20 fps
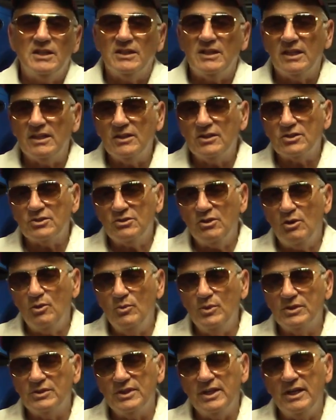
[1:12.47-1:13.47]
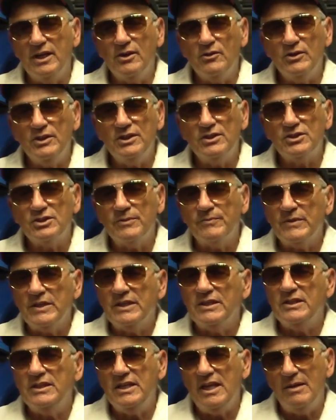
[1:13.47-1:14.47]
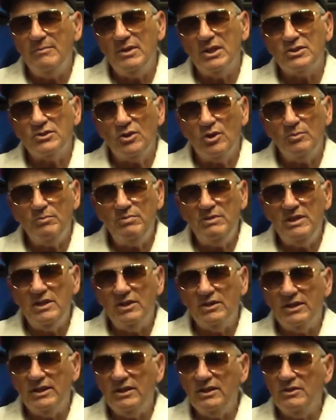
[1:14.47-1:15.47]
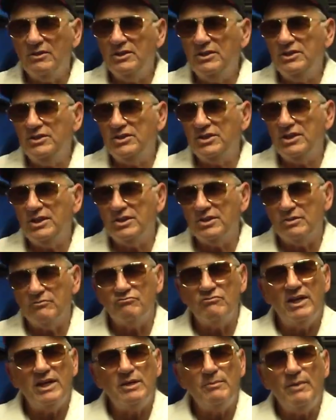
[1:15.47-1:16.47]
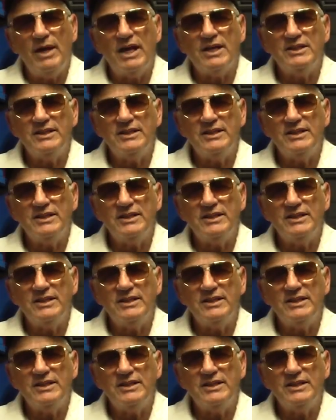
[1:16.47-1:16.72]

Now let's start with the Heritage. The MSRP on Heritage is right about